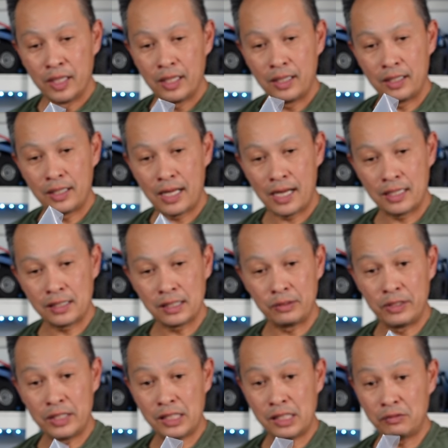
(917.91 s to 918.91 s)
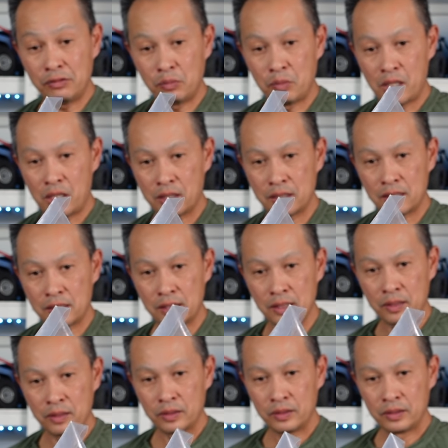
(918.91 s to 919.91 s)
And it has a receiver box